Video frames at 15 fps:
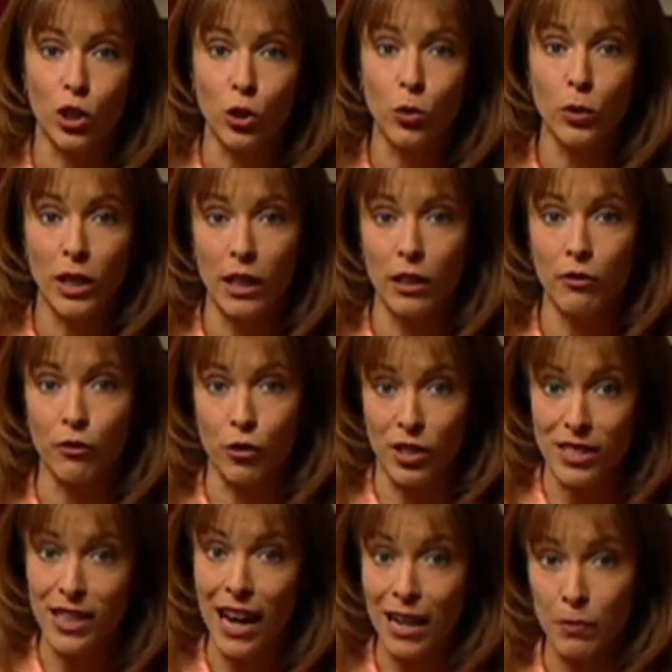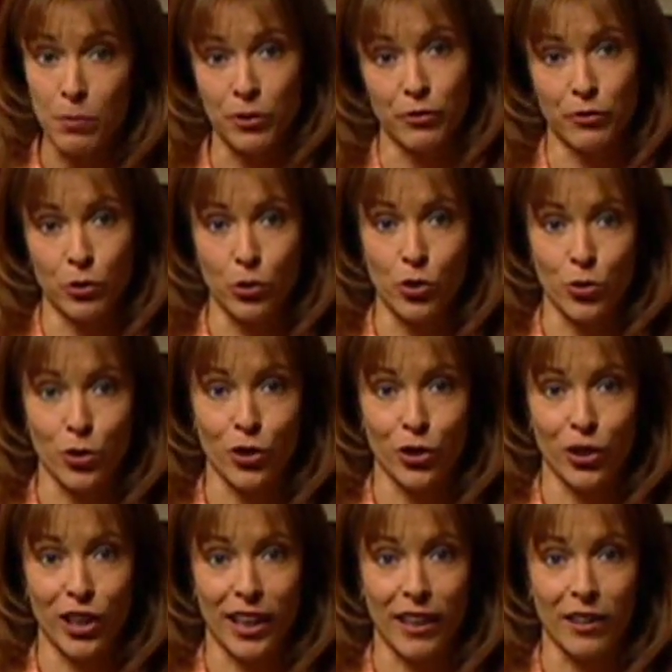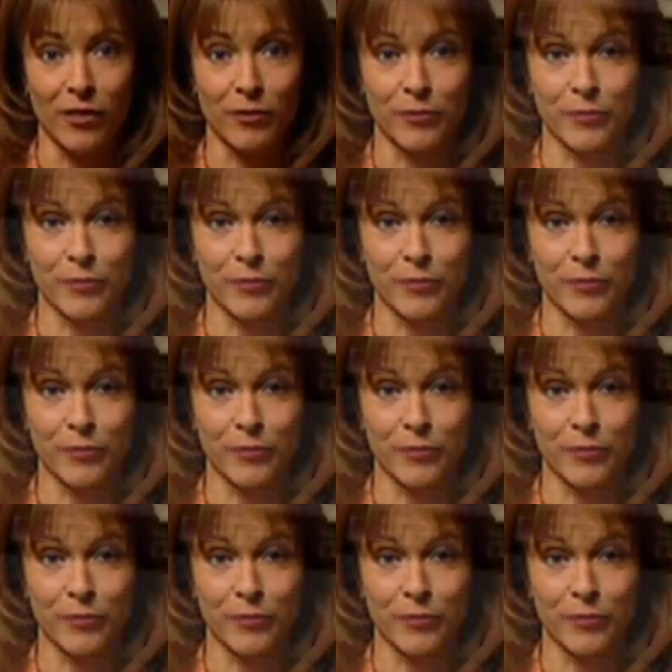you need for the type of food you're cooking.